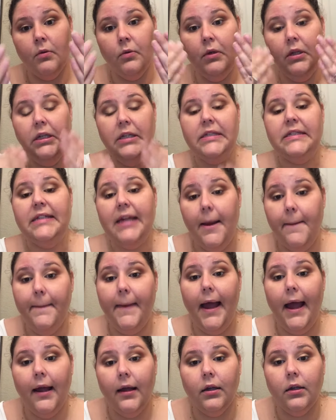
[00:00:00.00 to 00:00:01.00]
I need to step
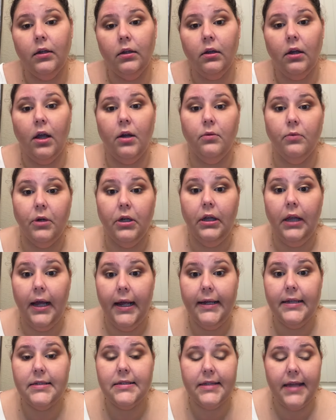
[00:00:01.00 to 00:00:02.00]
back and
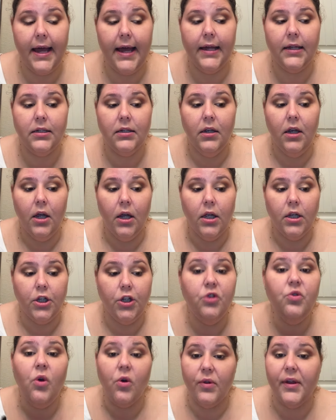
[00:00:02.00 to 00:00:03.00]
realize that
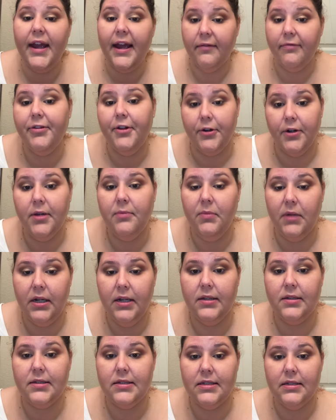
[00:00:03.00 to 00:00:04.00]
you only have 30
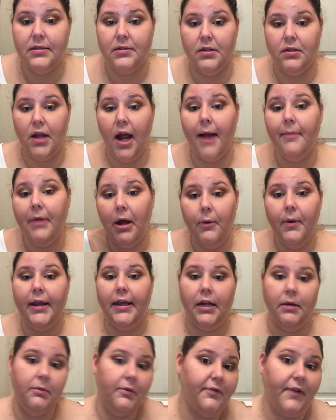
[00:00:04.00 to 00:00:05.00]
minutes. I'm not
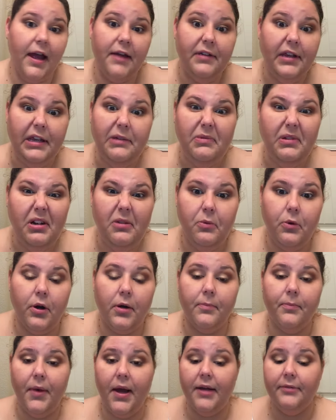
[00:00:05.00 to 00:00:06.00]
waking up at 5 a.m.
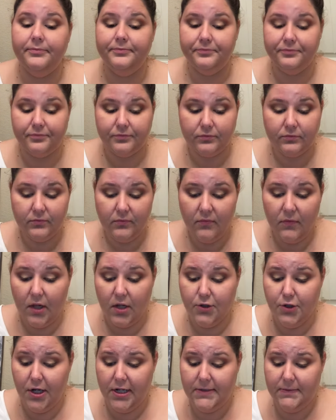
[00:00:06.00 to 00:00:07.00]
anymore, but
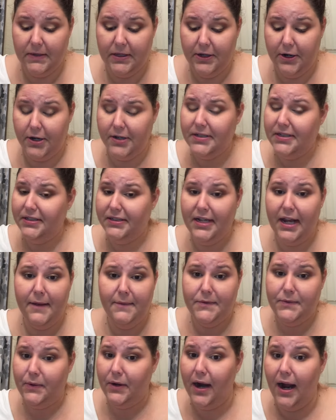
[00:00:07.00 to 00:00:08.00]
trust me, there are still
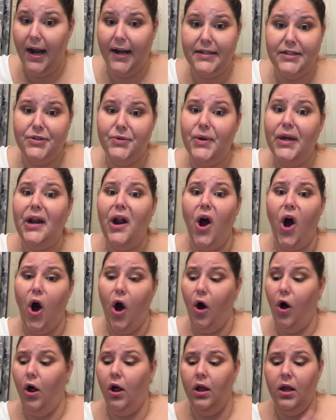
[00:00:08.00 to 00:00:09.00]
times where I do it
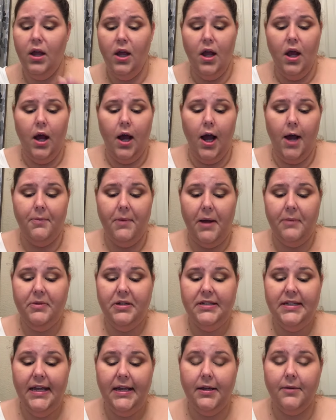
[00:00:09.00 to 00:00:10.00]
all. I'm
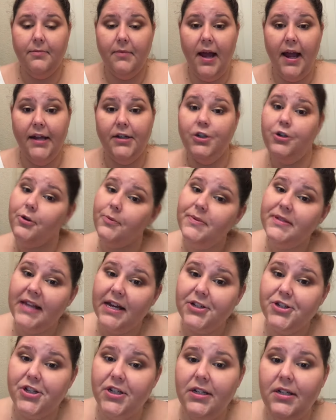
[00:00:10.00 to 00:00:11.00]
going to take my new
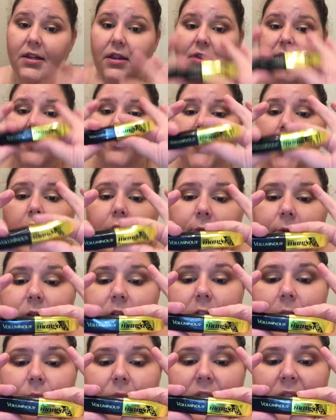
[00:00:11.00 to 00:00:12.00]
obsession, the
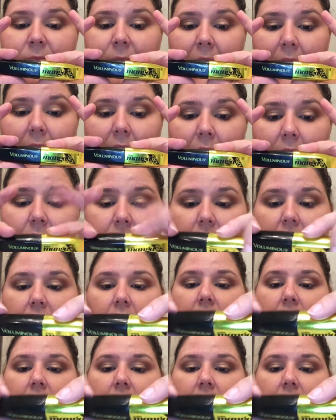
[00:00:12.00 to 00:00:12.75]
Voluminous Miss Manga.